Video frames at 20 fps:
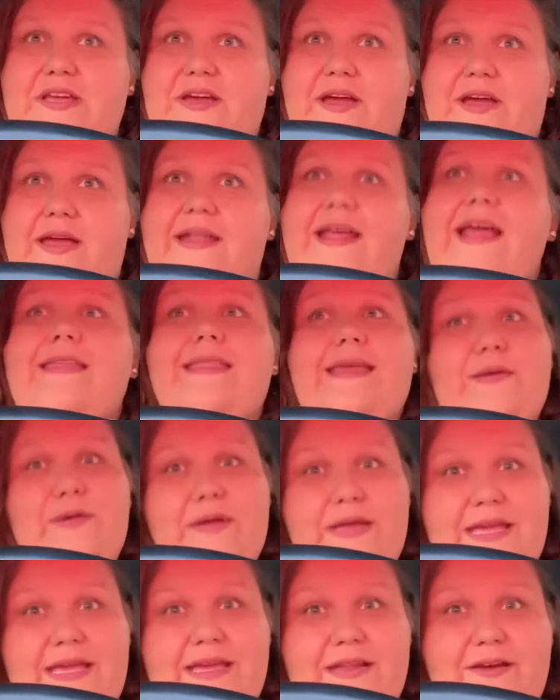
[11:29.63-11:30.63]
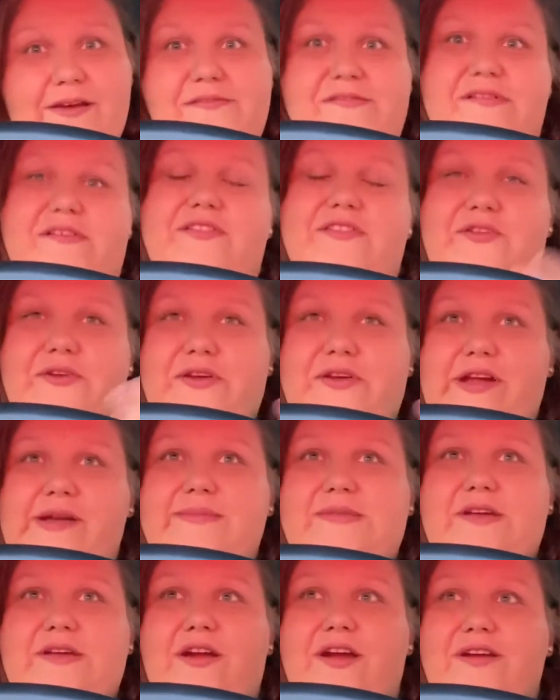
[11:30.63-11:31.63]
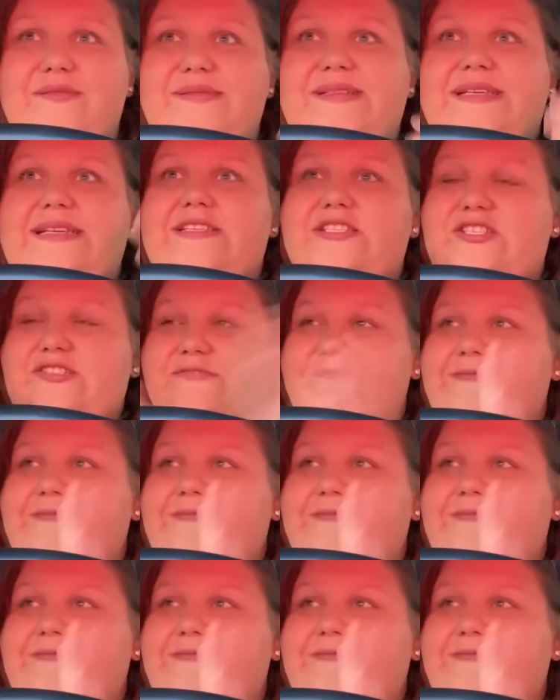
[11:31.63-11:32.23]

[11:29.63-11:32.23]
good, and they were keto, and they're 3 grams of carbs each.